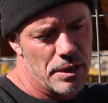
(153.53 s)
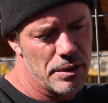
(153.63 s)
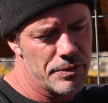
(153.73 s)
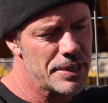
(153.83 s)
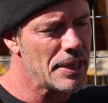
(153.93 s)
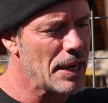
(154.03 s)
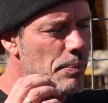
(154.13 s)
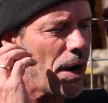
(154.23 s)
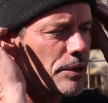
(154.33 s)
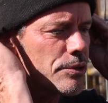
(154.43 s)
You ever see like
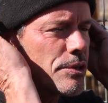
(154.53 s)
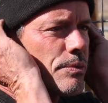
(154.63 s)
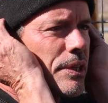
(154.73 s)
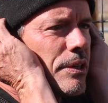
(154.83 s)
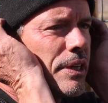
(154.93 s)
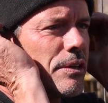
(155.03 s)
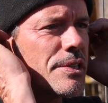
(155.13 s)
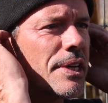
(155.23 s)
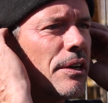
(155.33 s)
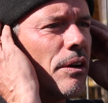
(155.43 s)
boxers when their
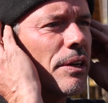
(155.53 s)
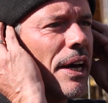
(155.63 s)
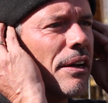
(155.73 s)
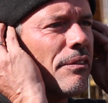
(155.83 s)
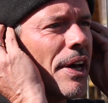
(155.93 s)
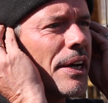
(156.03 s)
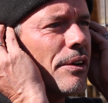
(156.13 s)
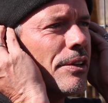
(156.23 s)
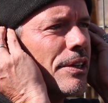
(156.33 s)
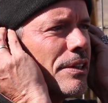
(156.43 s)
ears get all kind of like,
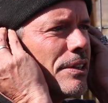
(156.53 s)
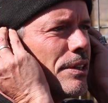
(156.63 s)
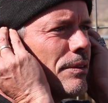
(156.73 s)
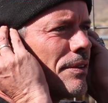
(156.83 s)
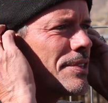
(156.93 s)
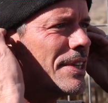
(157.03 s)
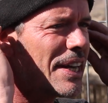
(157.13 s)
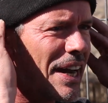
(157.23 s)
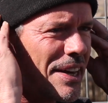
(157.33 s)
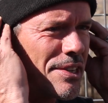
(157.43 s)
oh, the yeah. UFC
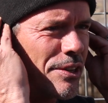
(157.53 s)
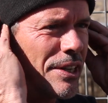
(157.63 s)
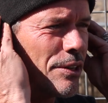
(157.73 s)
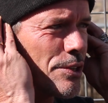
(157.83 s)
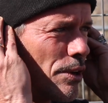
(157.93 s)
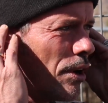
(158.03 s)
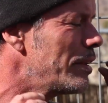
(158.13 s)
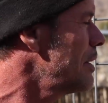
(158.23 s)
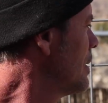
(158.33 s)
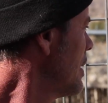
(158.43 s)
guys and their ears are
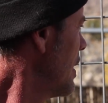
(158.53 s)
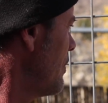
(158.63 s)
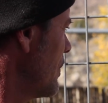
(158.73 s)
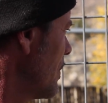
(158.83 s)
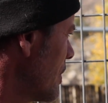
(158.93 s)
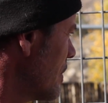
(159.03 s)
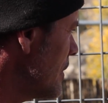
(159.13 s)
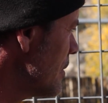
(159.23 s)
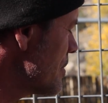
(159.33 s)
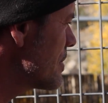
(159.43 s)
all. If you look at her
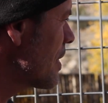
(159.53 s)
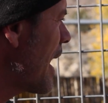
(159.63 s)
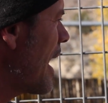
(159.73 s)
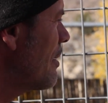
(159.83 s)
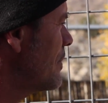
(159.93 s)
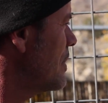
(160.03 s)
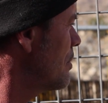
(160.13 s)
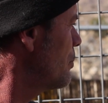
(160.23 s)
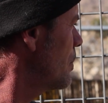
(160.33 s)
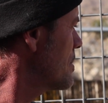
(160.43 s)
ears, she's got half an ear
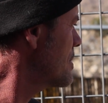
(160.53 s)
on one